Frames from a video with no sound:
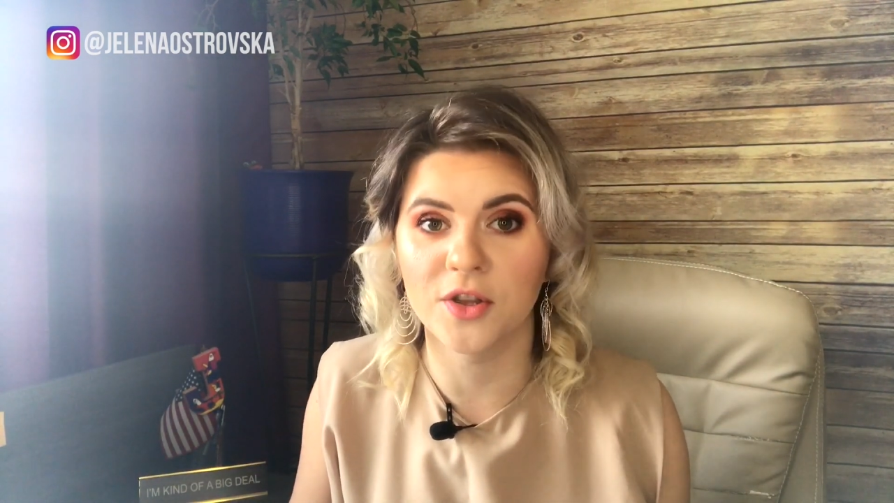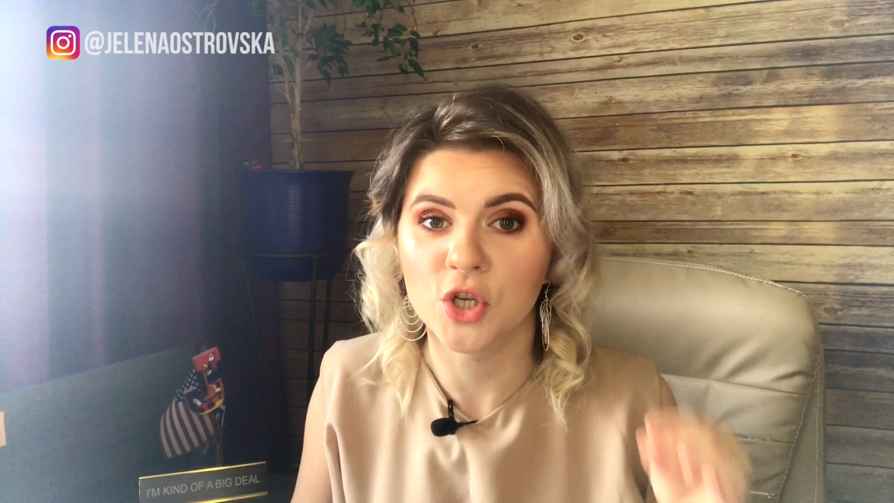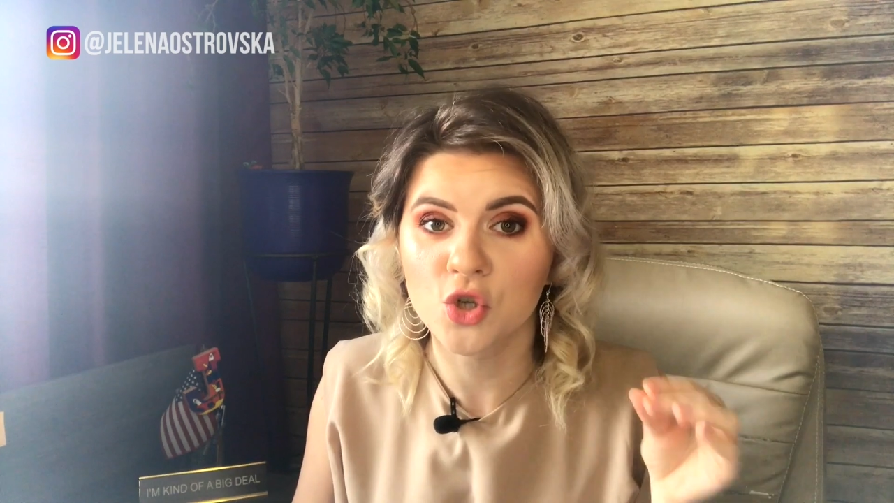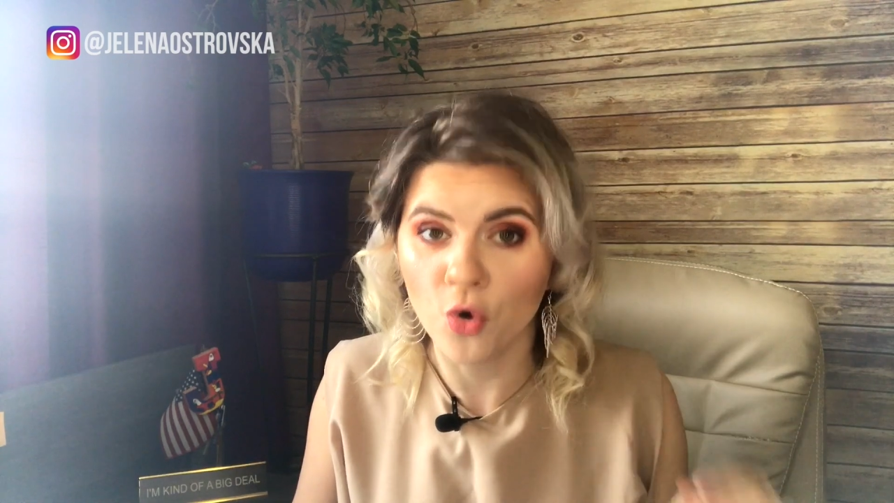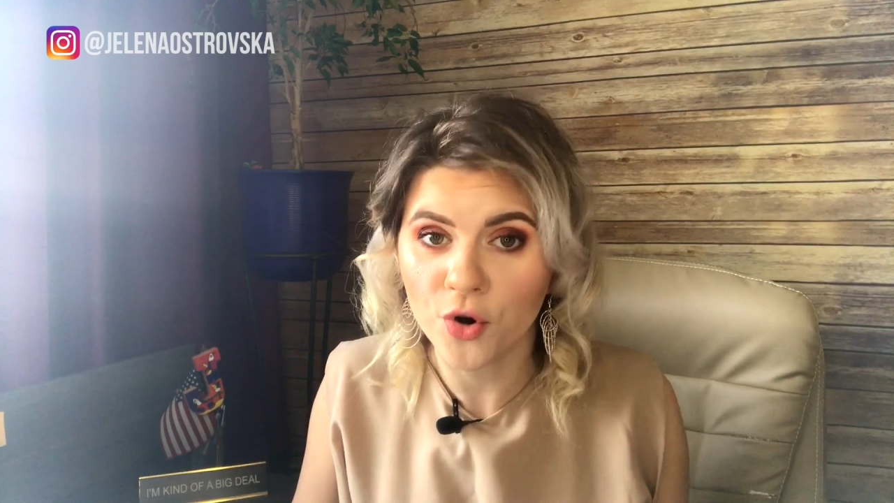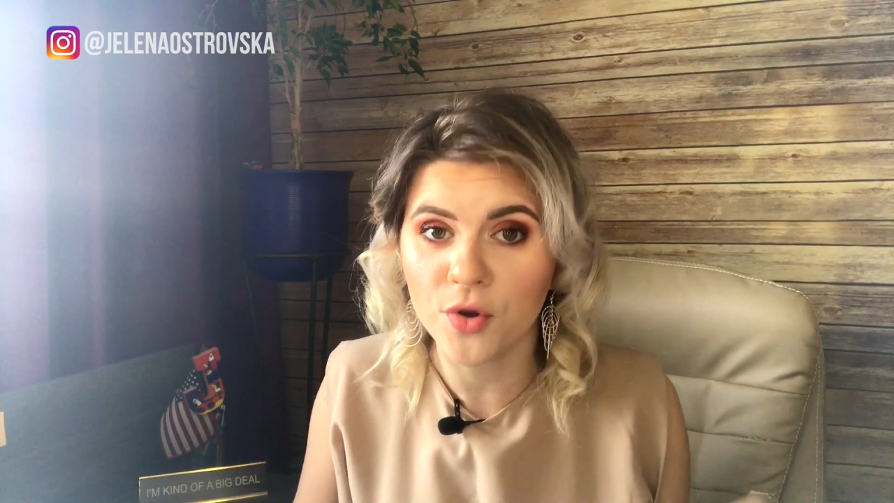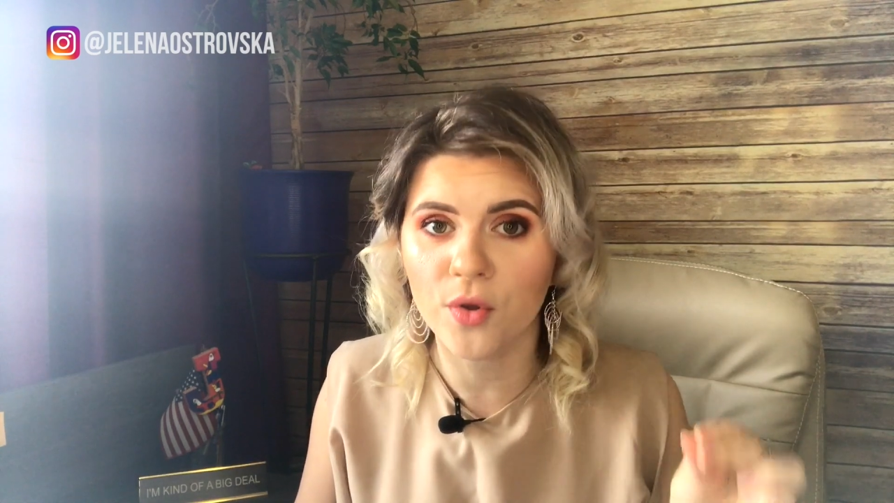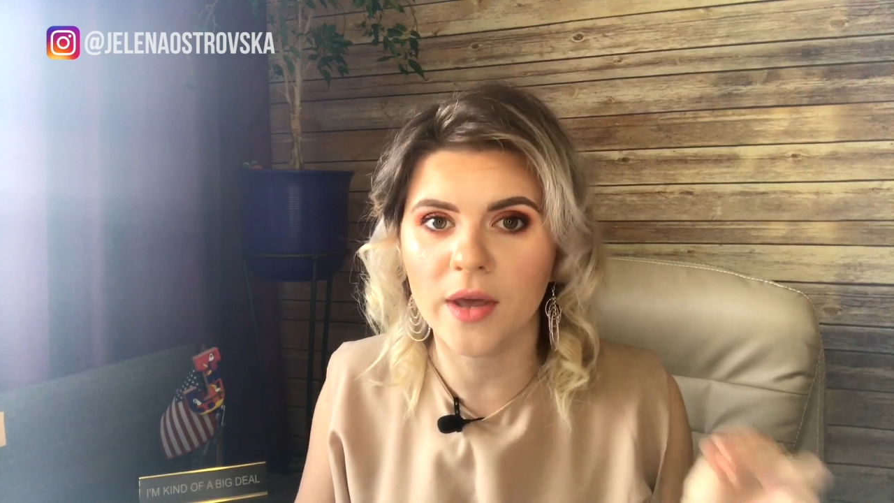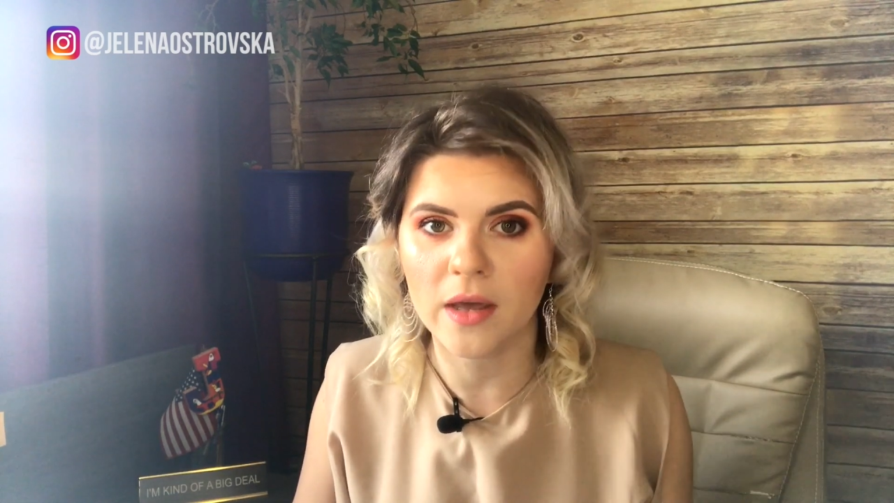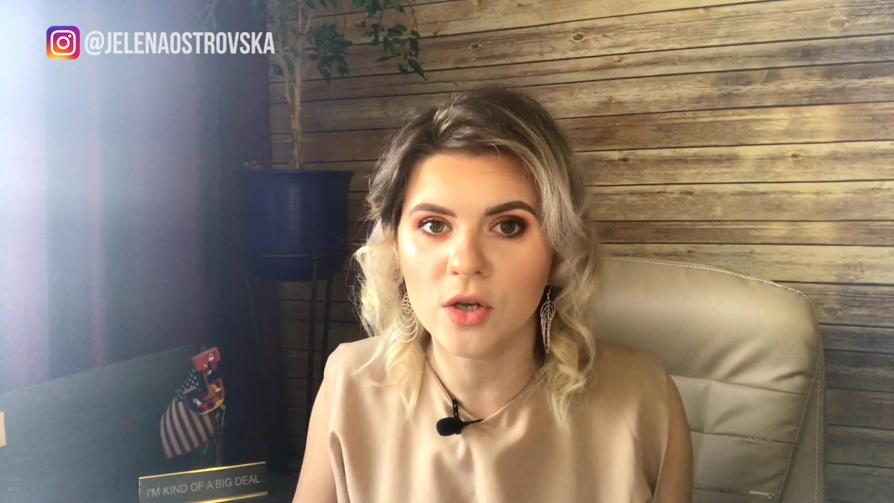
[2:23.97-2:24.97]
The shorter
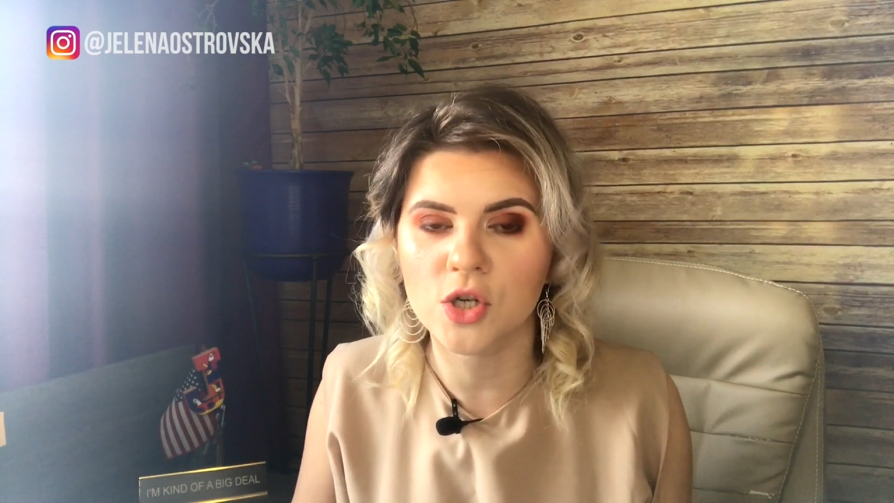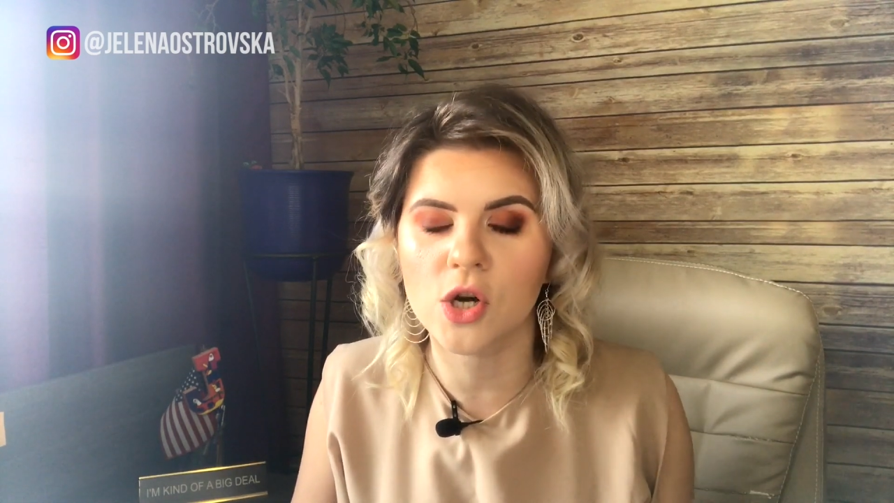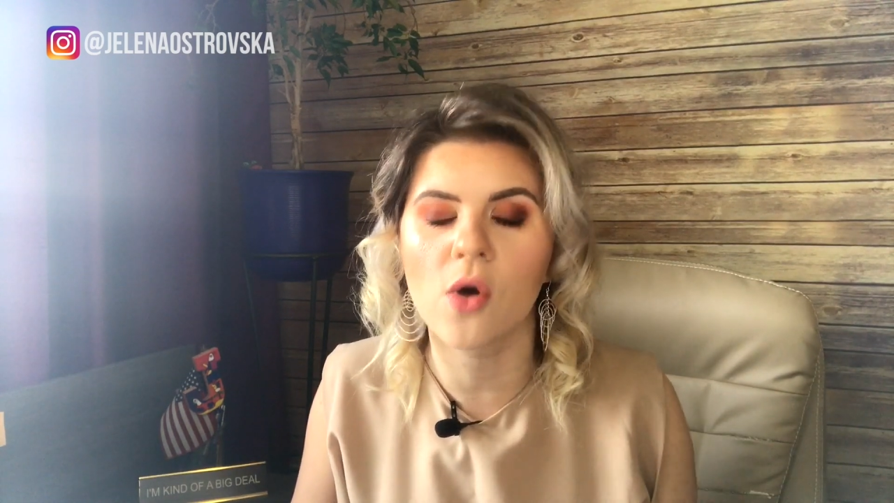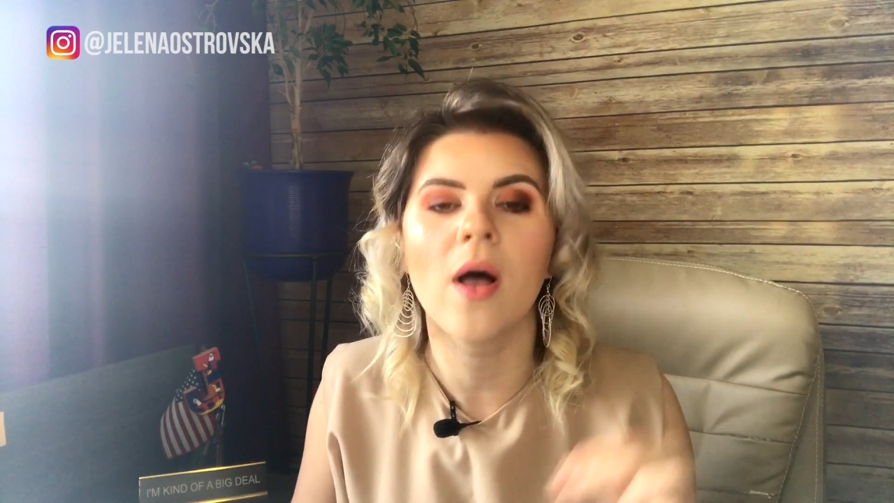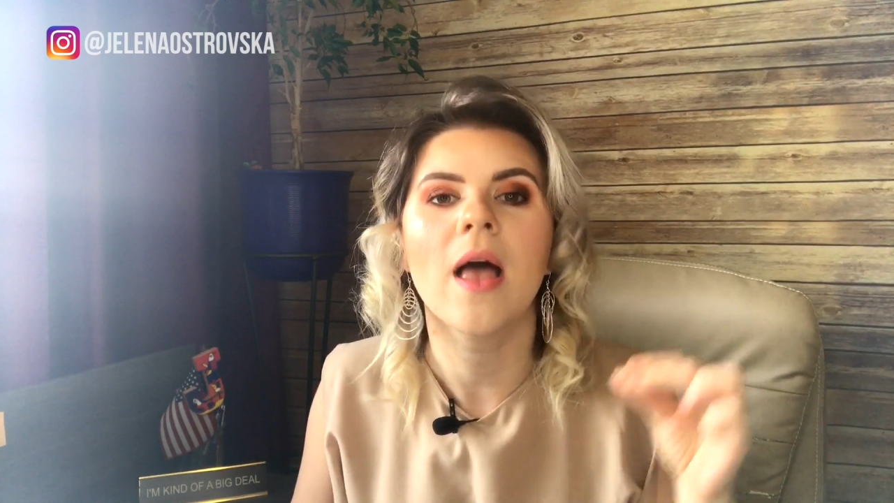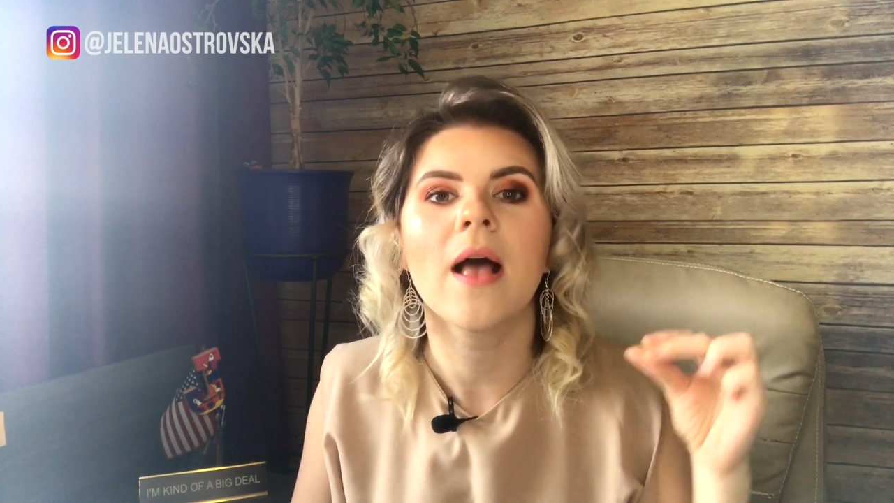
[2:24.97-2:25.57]
the intro,